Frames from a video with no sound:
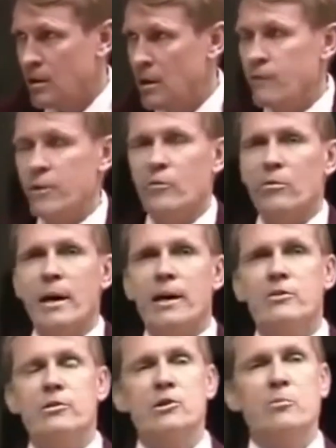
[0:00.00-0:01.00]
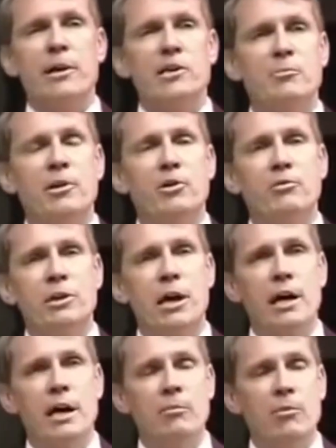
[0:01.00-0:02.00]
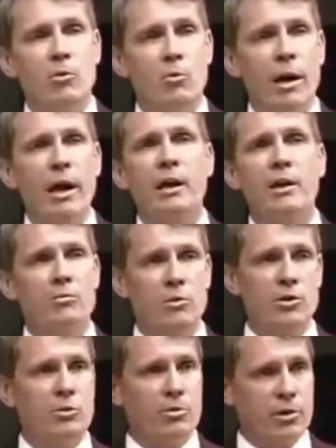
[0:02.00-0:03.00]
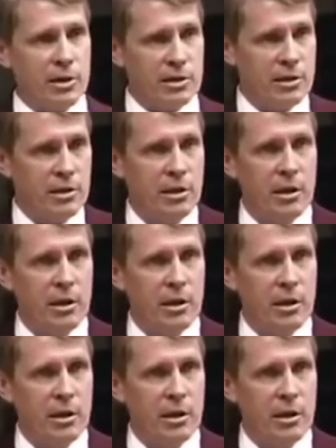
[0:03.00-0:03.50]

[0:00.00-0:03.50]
If there were matter and space but no time, when would you put it?